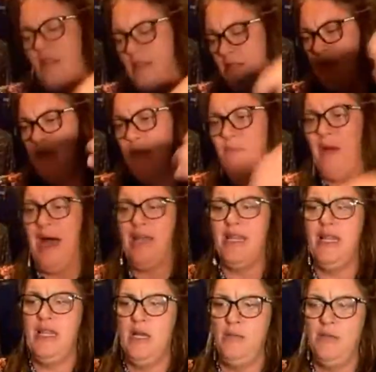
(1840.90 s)
this is by The
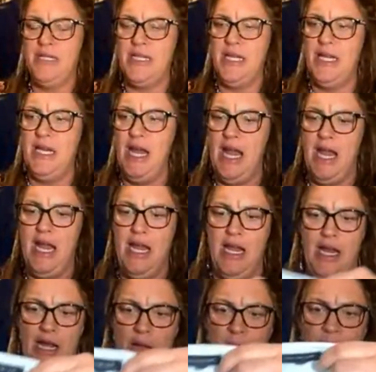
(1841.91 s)
Limited,
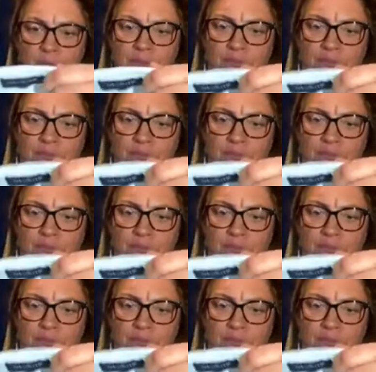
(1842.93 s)
and